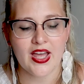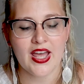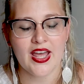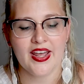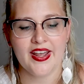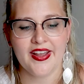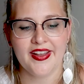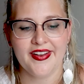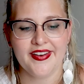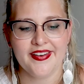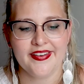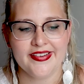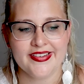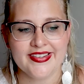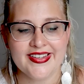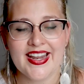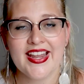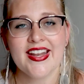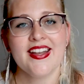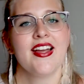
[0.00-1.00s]

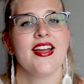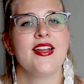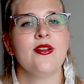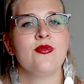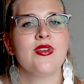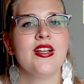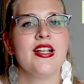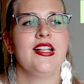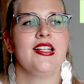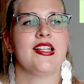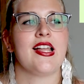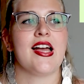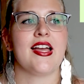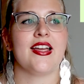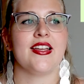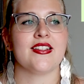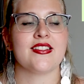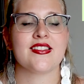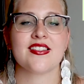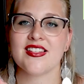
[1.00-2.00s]
And then I
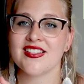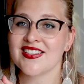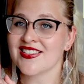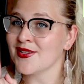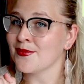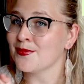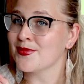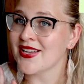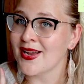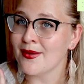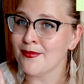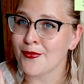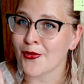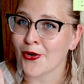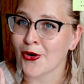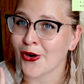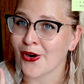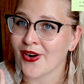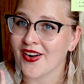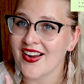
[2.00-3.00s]
realized in
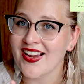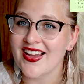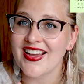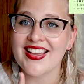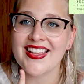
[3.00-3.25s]
September